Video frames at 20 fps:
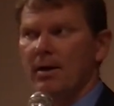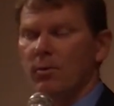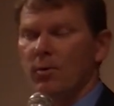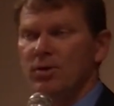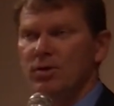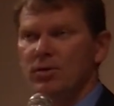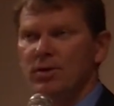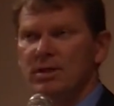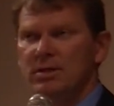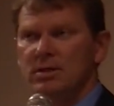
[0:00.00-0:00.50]

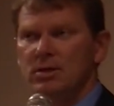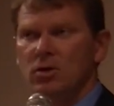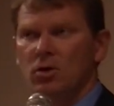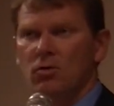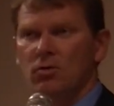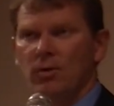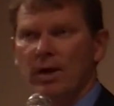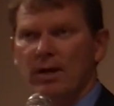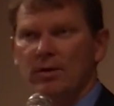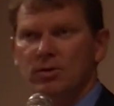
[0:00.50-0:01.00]
When you get to
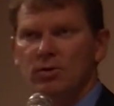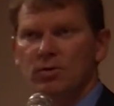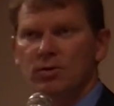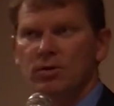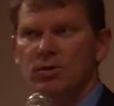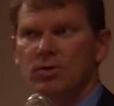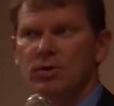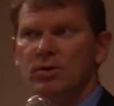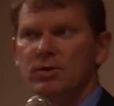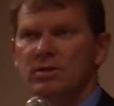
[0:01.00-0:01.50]
go around
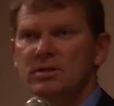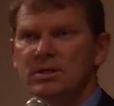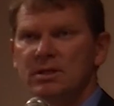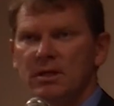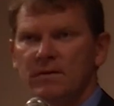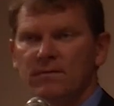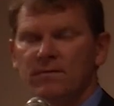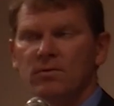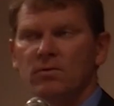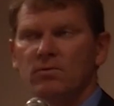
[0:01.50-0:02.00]
door-to-door, you
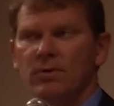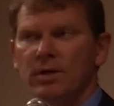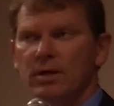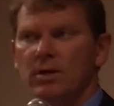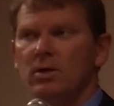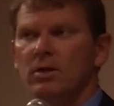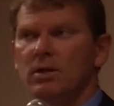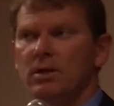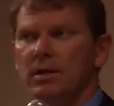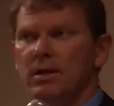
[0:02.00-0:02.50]
see it for
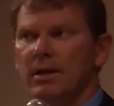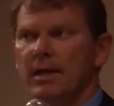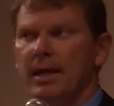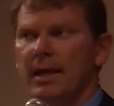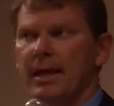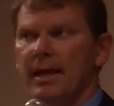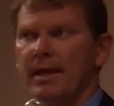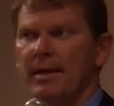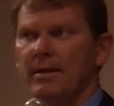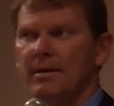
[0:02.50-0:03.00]
real.
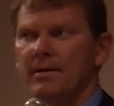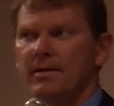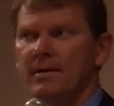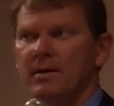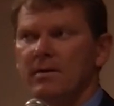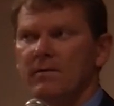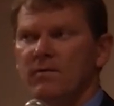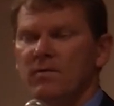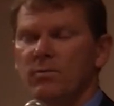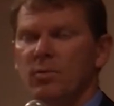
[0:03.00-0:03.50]
And
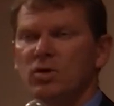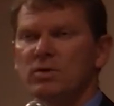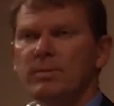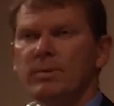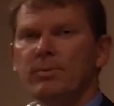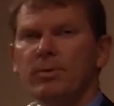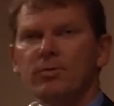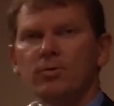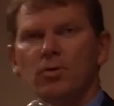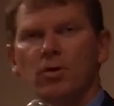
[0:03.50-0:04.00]
for most
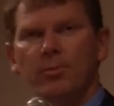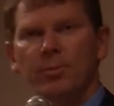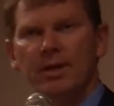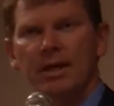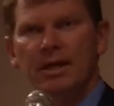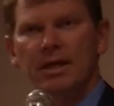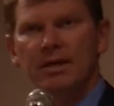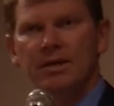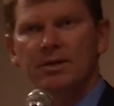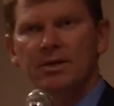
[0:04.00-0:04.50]
people who grow up in
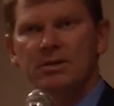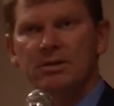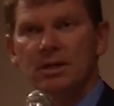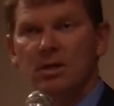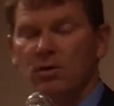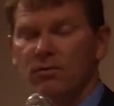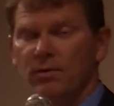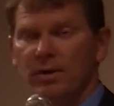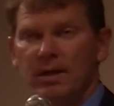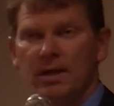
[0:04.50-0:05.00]
Anticonish, they
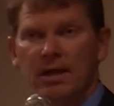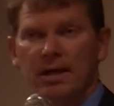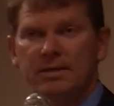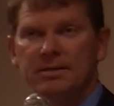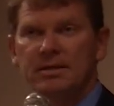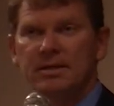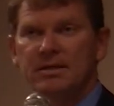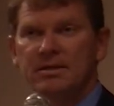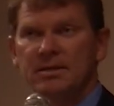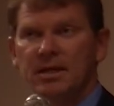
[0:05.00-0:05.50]
don't
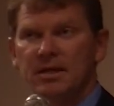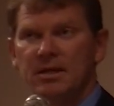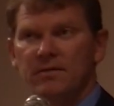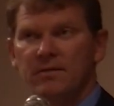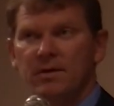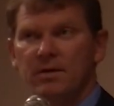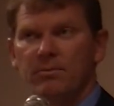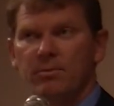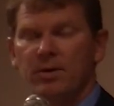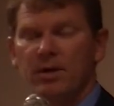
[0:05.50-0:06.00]
realize the extent
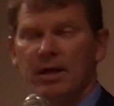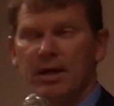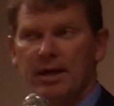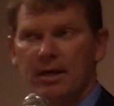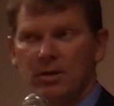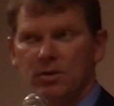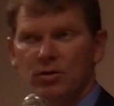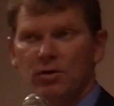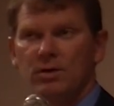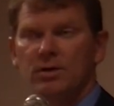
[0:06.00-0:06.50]
of it, but I
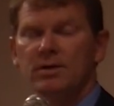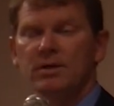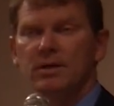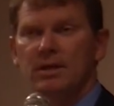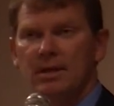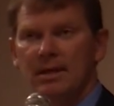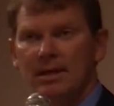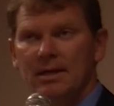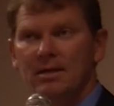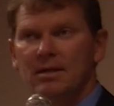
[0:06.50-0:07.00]
had a good
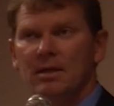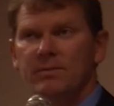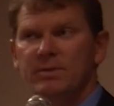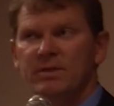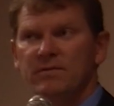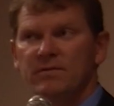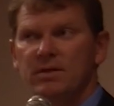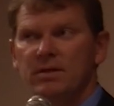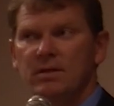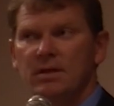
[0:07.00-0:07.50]

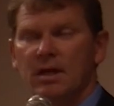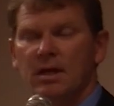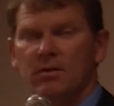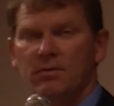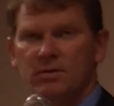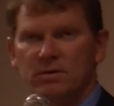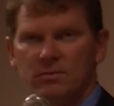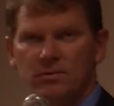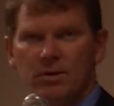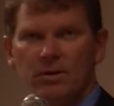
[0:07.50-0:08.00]
glimpse of it, and it
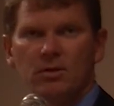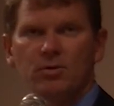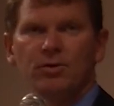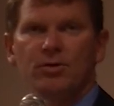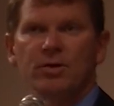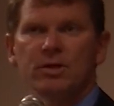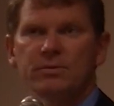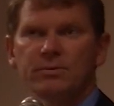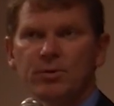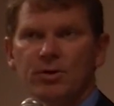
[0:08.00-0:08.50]
was a real
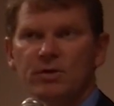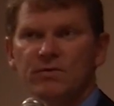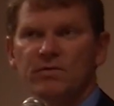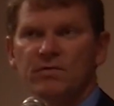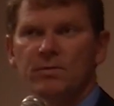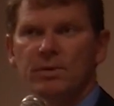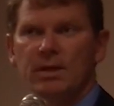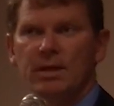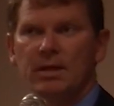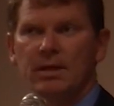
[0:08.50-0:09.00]
learning experience
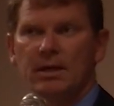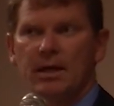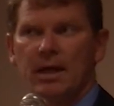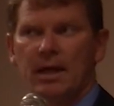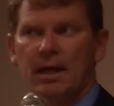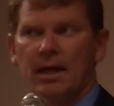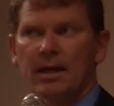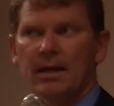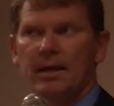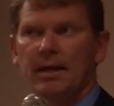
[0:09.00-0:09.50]
for me.
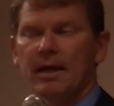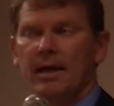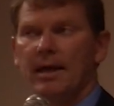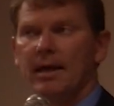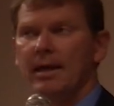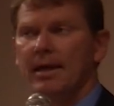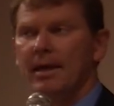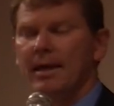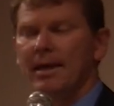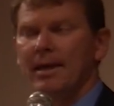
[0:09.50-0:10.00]
And
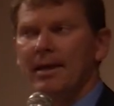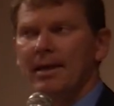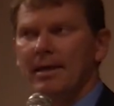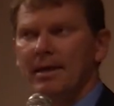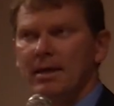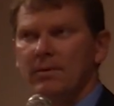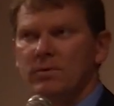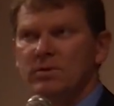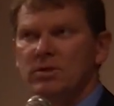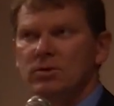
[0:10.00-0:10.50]

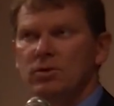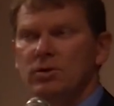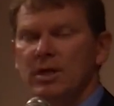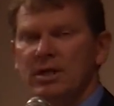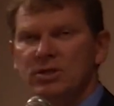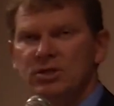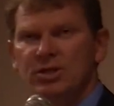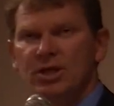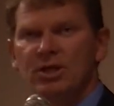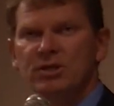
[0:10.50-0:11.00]
it was a good
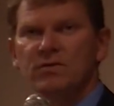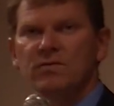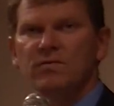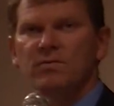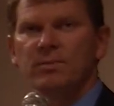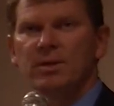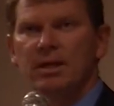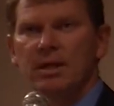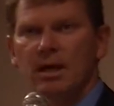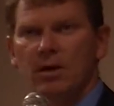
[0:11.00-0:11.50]
education
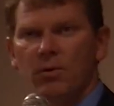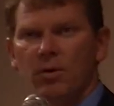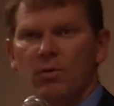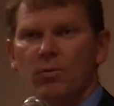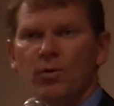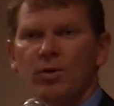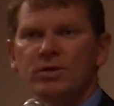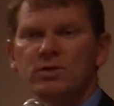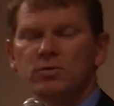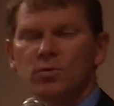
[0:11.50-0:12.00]
for me, and I want
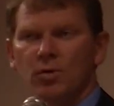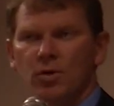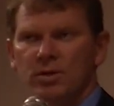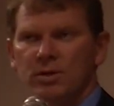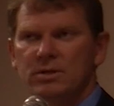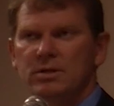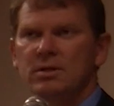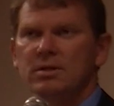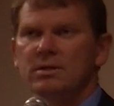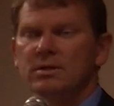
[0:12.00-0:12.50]
to work
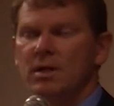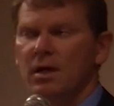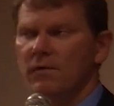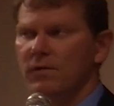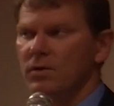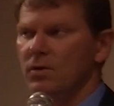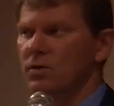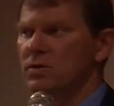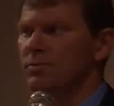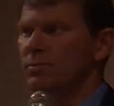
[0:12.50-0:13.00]
towards
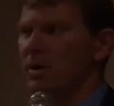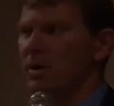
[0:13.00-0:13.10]
solving those